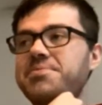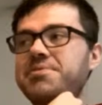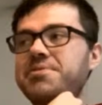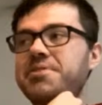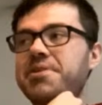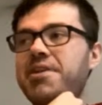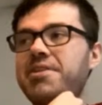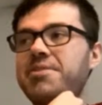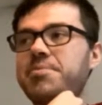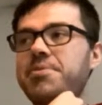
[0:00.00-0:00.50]

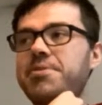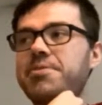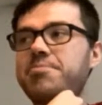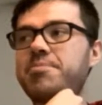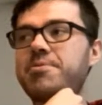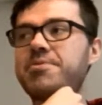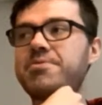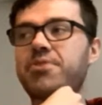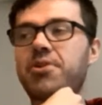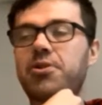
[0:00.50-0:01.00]
Anyone that's
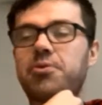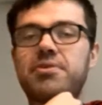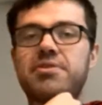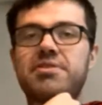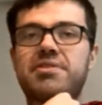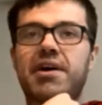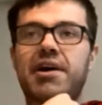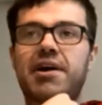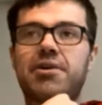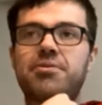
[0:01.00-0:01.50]
been following
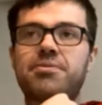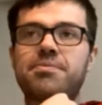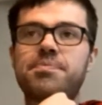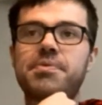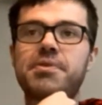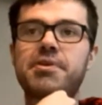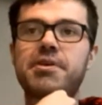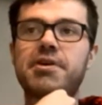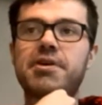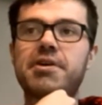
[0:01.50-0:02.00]
Town
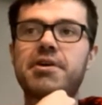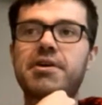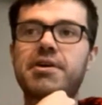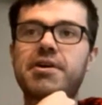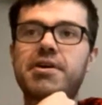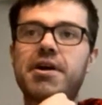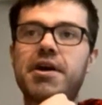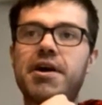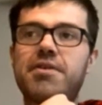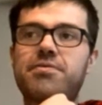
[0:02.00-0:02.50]

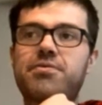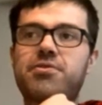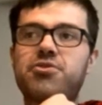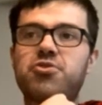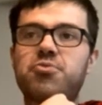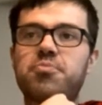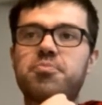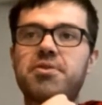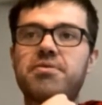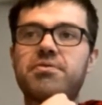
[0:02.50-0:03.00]
for a
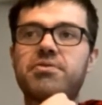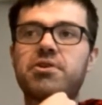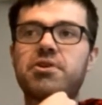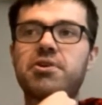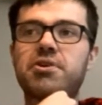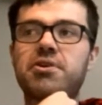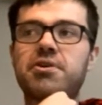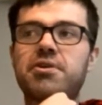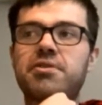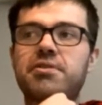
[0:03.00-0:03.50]
number of
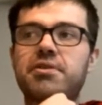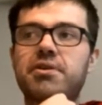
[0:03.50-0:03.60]
years,